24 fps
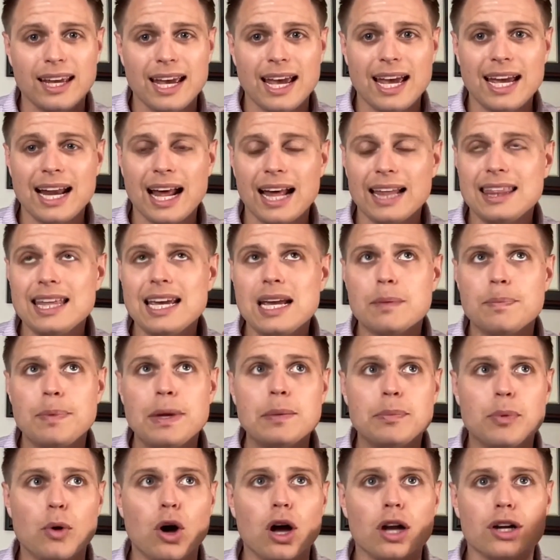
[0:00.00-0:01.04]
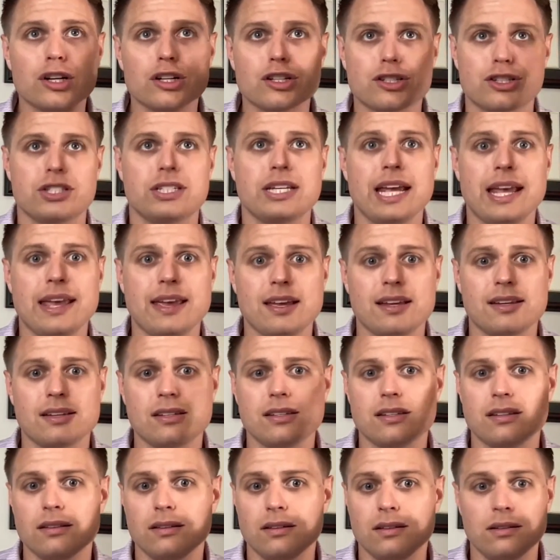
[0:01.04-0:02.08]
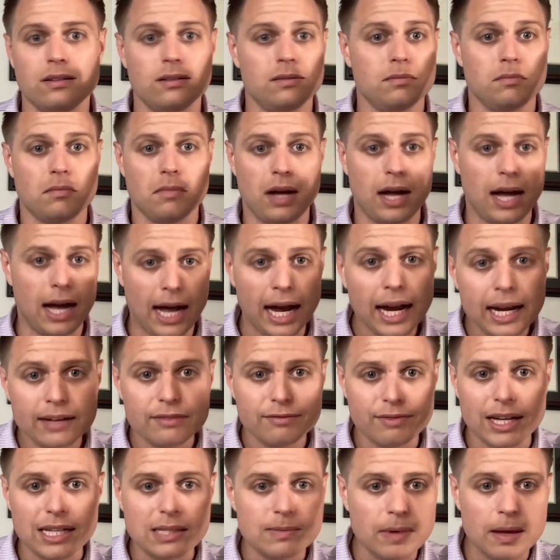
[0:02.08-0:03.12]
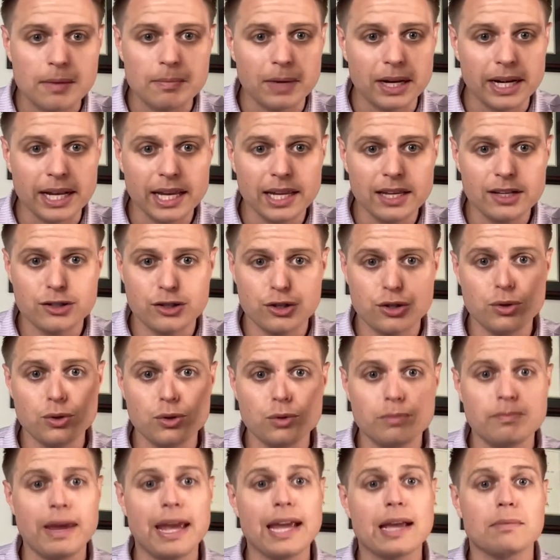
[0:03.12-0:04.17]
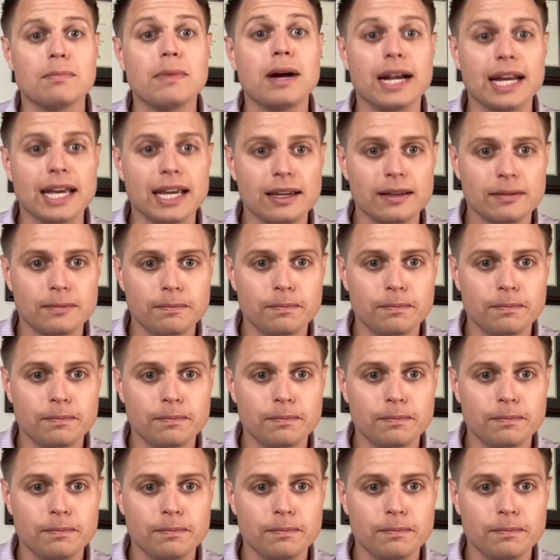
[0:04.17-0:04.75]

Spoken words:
and I think people understand I invest my money to make money.